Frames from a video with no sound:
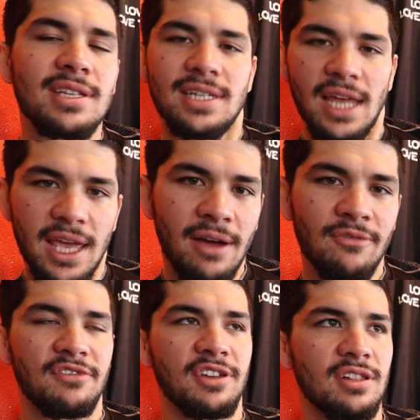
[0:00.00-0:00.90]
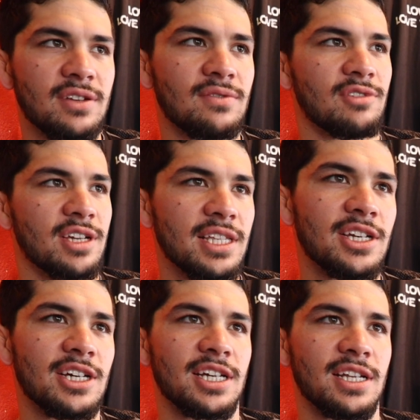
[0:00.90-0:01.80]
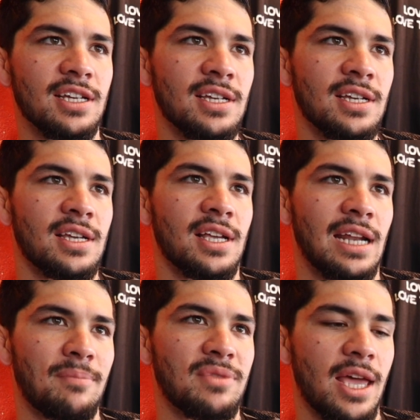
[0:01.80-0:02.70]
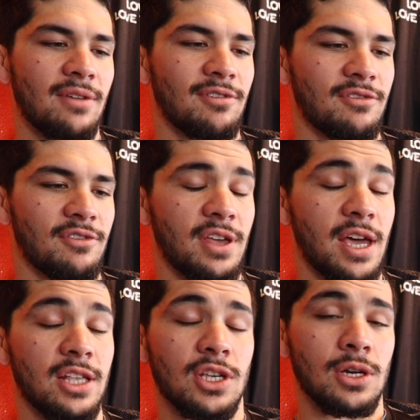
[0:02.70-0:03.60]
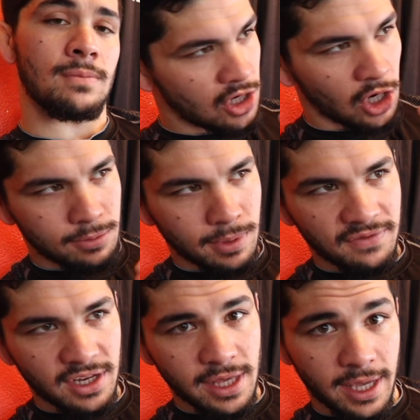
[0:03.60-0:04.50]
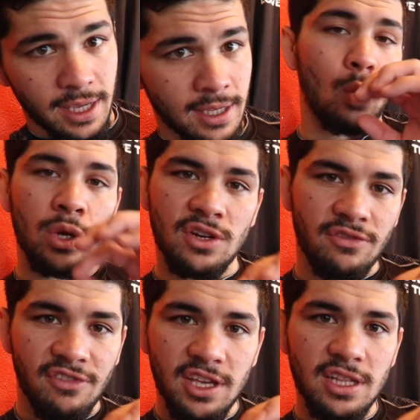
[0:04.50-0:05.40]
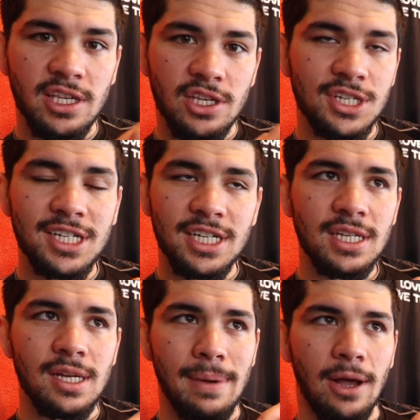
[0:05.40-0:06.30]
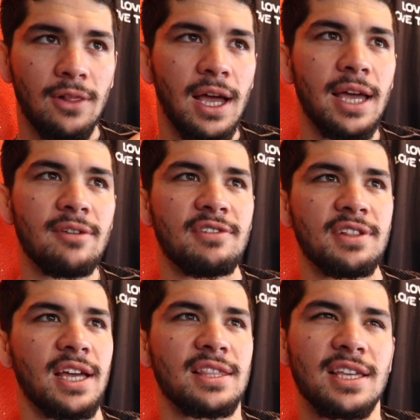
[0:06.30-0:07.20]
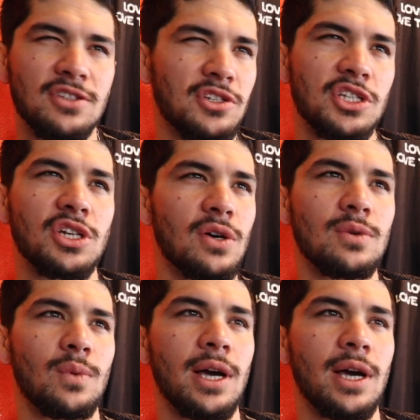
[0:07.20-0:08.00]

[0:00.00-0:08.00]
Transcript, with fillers: today I'm feeling really good and I'm thankful for that. So encouragement of the day. When you're feeling good about life and like things are just going